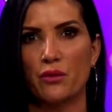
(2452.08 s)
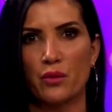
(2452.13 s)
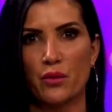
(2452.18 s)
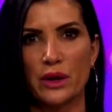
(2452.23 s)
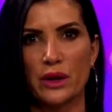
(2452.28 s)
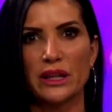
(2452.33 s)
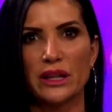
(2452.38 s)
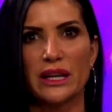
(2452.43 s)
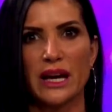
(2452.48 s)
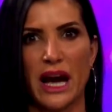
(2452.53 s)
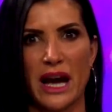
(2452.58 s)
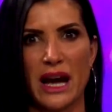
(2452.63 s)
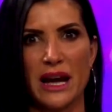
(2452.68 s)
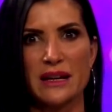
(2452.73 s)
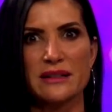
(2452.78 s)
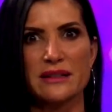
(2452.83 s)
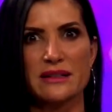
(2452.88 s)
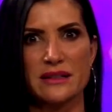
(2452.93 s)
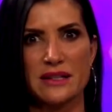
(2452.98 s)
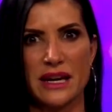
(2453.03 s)
really has
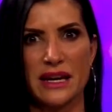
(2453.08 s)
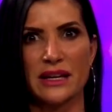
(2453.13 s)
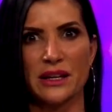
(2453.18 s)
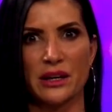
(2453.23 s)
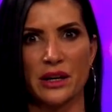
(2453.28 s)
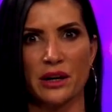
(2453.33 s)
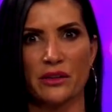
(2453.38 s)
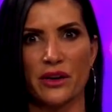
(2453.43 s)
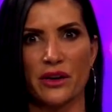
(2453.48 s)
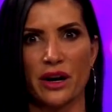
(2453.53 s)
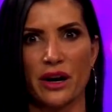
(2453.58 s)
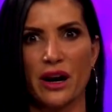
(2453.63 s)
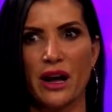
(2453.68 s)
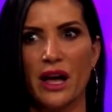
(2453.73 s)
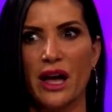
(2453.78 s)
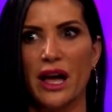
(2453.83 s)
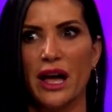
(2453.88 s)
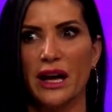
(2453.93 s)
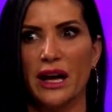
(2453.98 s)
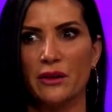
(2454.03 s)
taken over.
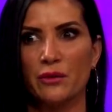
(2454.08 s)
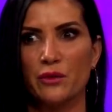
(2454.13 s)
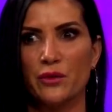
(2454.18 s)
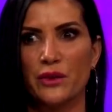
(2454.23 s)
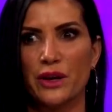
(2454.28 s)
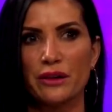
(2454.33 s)
And